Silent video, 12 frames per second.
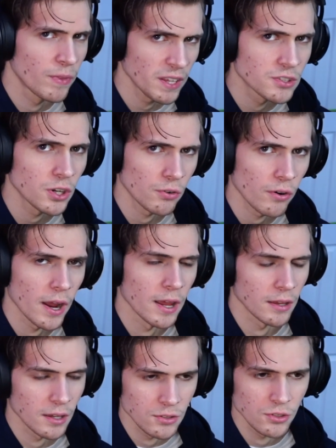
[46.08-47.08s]
that's all
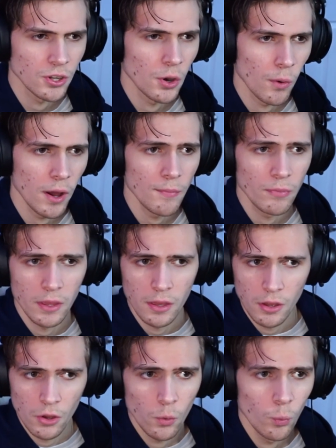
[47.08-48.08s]
right. Because you know what?
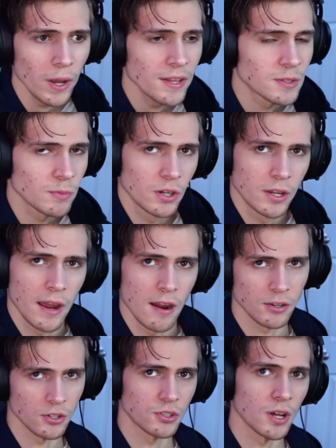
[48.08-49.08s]
We need some good
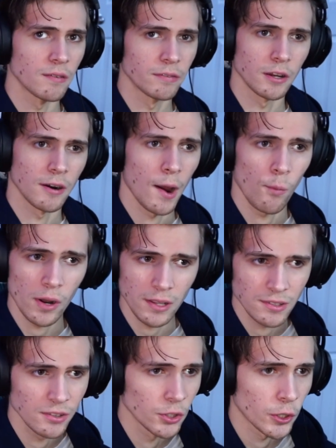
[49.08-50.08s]
character stuff here. I
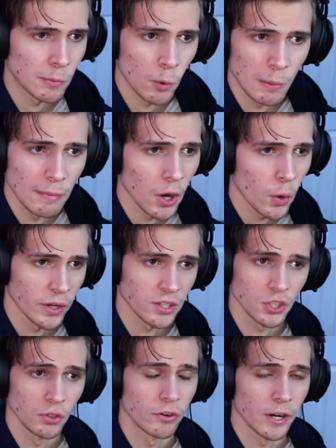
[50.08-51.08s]
want to learn more about
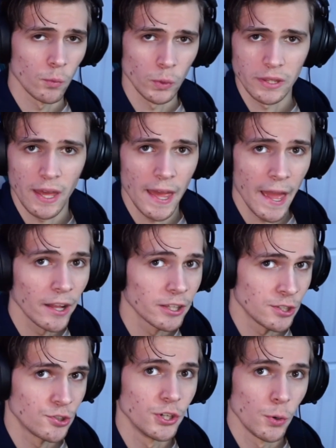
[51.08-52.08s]
Quicksilver and what the hell
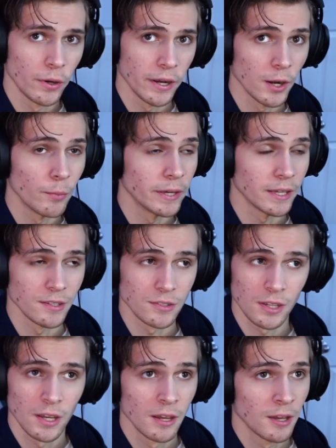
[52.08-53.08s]
he's doing here, because